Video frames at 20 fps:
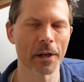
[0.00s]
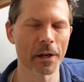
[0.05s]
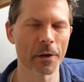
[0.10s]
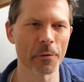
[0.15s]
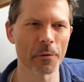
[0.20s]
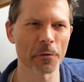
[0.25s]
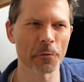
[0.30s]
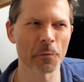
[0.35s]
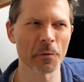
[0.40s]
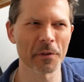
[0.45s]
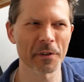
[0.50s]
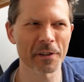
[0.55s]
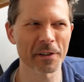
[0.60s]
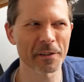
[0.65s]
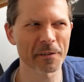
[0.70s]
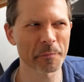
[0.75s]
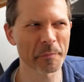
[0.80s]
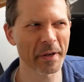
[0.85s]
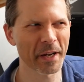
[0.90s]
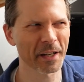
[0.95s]
It was
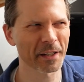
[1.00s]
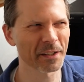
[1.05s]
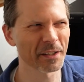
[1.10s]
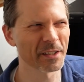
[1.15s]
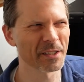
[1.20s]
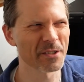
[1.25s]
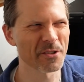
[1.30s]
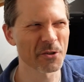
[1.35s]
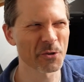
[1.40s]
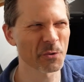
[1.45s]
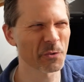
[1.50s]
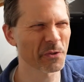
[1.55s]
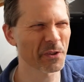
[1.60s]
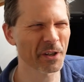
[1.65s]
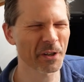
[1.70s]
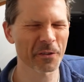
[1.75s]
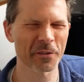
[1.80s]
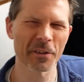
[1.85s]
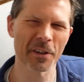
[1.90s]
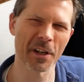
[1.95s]
released back in
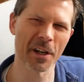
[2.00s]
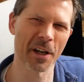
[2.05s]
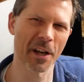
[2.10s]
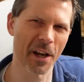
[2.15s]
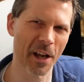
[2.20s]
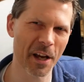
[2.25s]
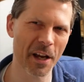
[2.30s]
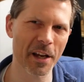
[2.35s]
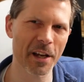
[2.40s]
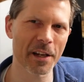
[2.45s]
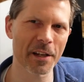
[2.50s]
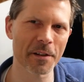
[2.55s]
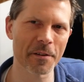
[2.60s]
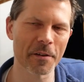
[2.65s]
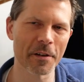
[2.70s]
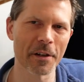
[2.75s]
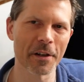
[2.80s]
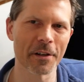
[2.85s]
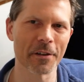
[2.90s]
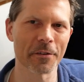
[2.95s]
2009,
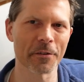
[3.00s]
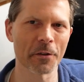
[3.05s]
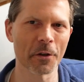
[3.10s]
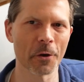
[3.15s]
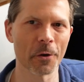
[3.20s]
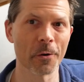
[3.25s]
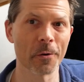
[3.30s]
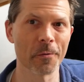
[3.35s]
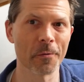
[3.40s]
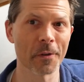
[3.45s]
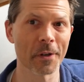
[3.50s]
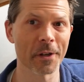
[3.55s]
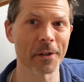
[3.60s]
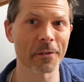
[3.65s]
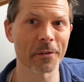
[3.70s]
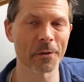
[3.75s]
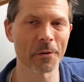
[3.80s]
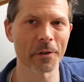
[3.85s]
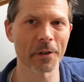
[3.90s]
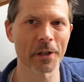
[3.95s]
so
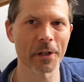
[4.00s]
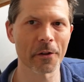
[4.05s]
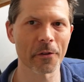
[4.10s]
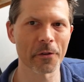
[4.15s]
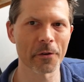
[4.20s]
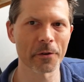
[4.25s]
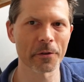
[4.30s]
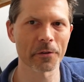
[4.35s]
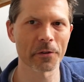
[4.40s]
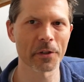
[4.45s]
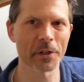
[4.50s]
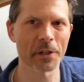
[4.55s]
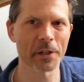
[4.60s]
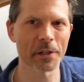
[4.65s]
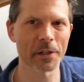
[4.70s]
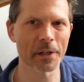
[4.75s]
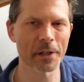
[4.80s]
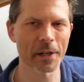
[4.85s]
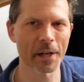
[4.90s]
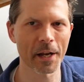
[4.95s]
it's going on
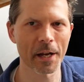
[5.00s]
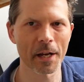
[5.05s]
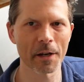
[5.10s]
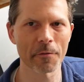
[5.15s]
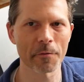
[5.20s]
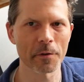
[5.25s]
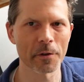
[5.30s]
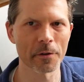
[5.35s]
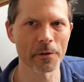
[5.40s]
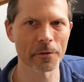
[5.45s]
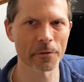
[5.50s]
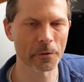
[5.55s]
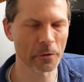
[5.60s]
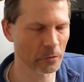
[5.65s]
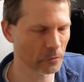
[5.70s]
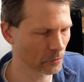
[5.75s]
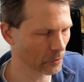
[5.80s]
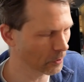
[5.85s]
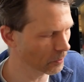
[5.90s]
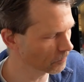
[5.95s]
13 and a half years or
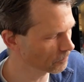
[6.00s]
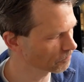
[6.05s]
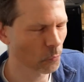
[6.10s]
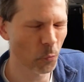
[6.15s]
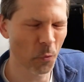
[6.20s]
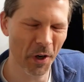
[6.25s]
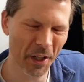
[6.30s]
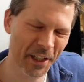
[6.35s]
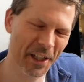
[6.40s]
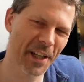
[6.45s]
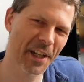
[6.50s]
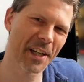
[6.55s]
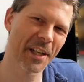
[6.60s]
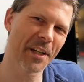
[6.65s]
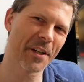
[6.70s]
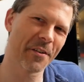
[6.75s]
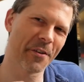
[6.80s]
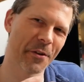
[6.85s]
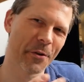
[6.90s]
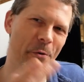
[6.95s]
so. What can
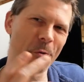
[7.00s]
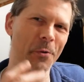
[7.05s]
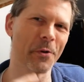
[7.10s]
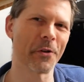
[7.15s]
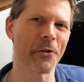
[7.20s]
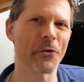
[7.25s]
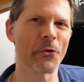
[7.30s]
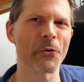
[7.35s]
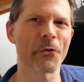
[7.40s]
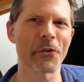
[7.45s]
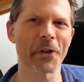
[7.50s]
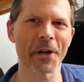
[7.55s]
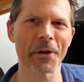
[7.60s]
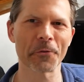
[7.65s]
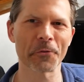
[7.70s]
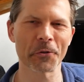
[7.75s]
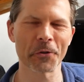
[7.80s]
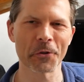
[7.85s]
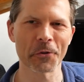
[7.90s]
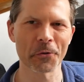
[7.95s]
it do in
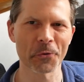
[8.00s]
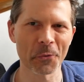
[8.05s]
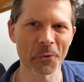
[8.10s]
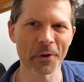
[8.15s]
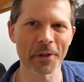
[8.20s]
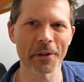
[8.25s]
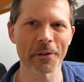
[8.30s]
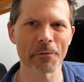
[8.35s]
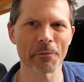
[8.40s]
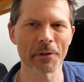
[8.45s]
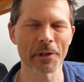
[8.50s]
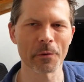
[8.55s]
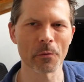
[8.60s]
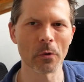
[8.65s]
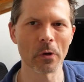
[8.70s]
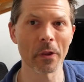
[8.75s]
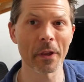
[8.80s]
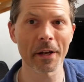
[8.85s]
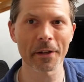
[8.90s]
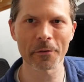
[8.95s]
2023?
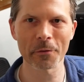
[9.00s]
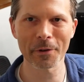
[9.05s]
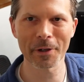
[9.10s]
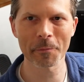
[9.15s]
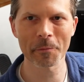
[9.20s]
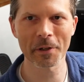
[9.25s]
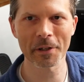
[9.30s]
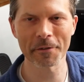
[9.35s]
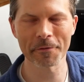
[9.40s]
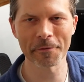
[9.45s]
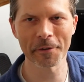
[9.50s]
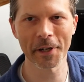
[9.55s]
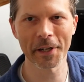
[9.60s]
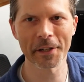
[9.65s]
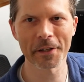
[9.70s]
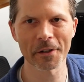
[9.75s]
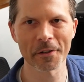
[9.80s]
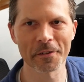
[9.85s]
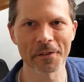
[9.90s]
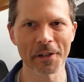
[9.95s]
Well, that's what I'm going to
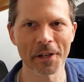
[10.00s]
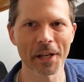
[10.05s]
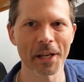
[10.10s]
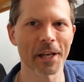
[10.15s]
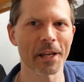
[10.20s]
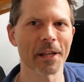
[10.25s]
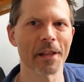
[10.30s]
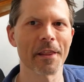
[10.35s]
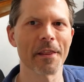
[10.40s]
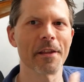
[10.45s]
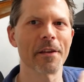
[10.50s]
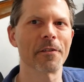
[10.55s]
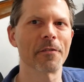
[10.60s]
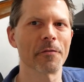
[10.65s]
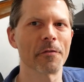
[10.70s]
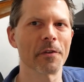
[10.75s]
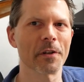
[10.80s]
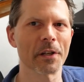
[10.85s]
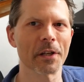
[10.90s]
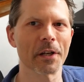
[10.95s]
find out today in this
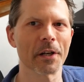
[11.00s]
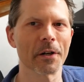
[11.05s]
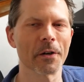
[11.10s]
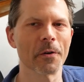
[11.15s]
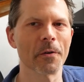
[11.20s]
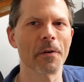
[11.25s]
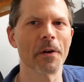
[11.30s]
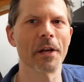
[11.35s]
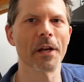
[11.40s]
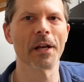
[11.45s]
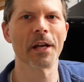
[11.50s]
video.